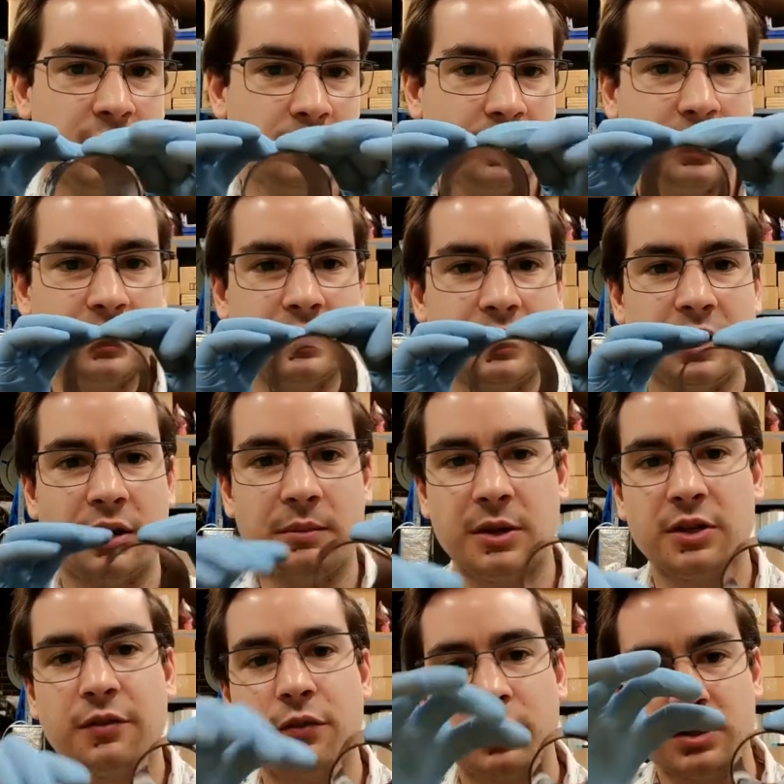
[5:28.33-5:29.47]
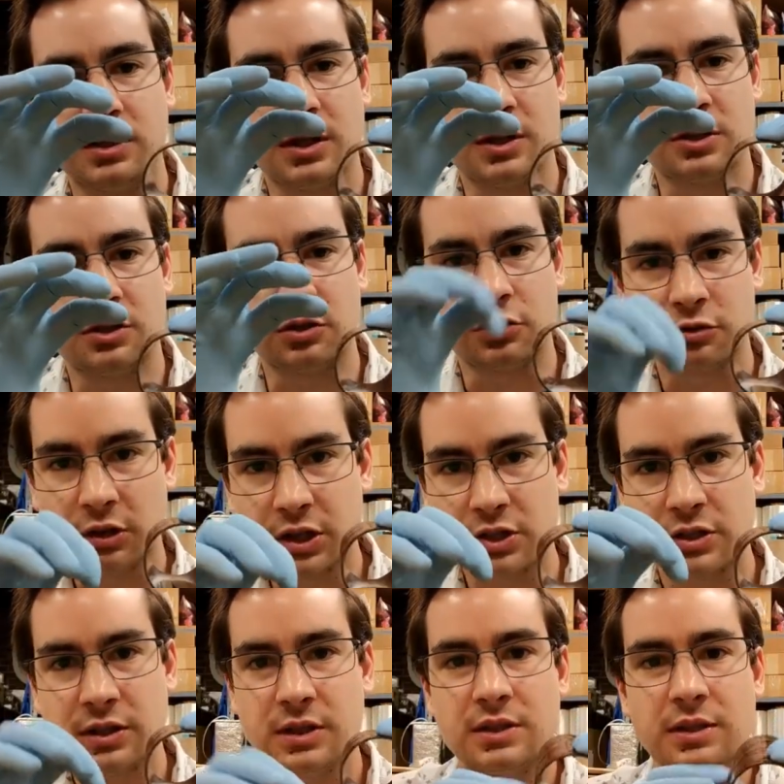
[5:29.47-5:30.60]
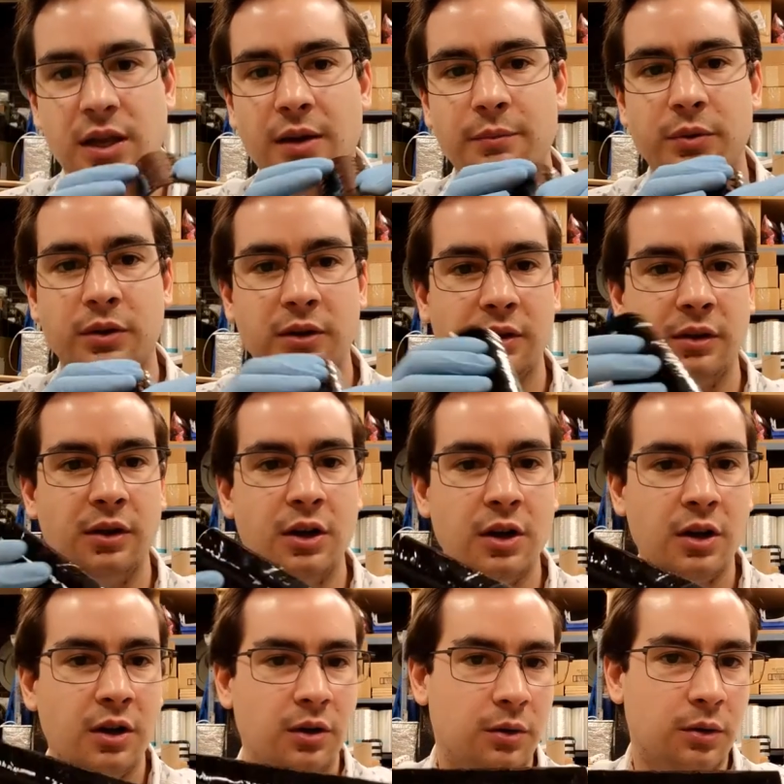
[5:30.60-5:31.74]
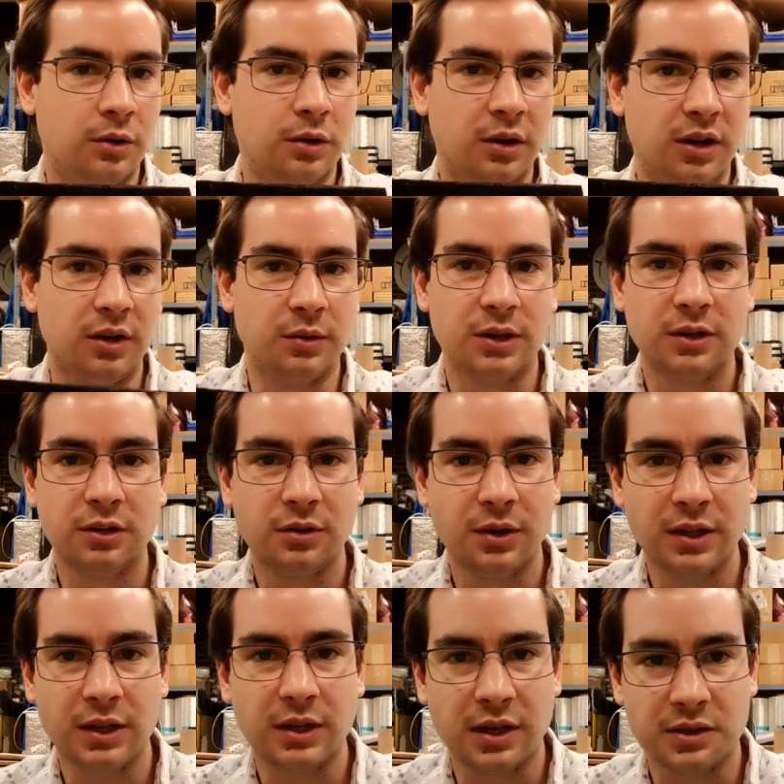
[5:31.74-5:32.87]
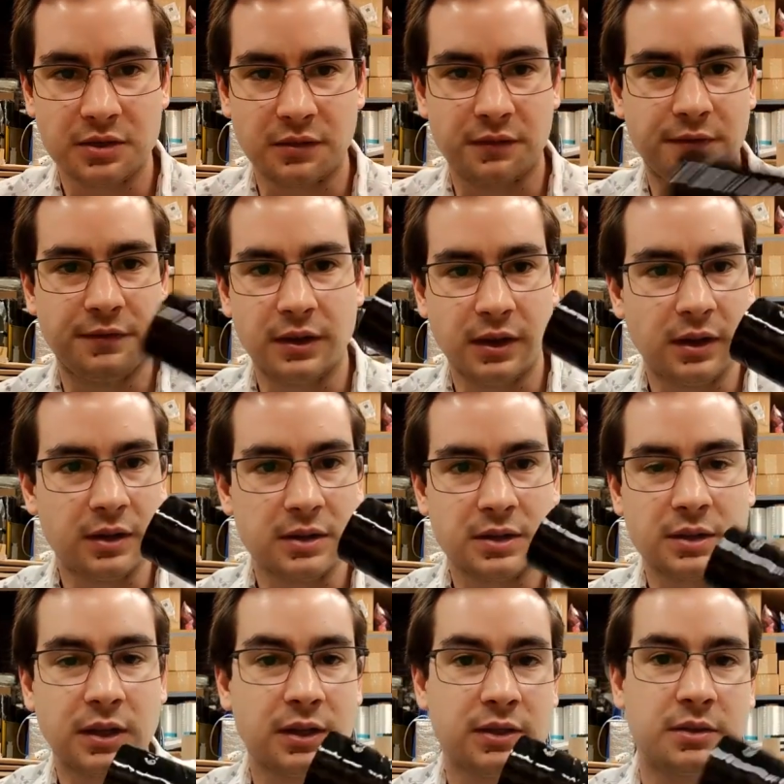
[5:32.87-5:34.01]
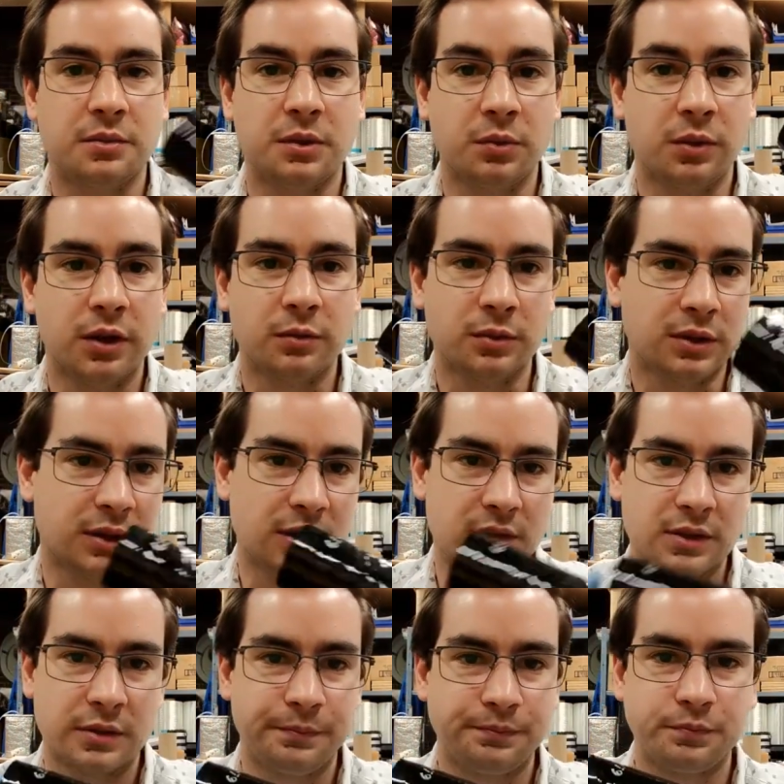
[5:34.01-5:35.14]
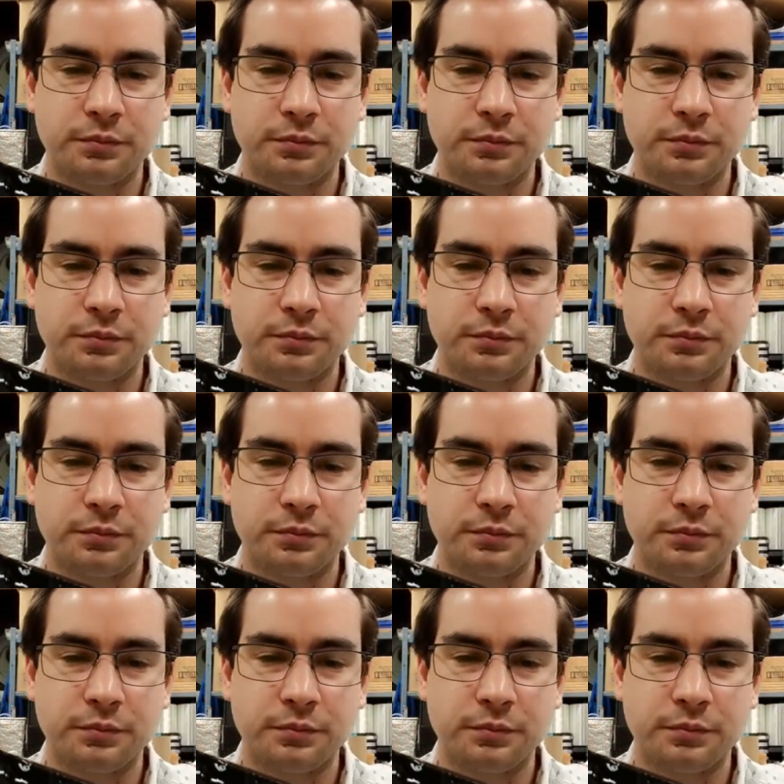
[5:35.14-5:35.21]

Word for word: So you can see how much force it takes to crush this sample, or we can do any kinds of uh, studies that we want with this.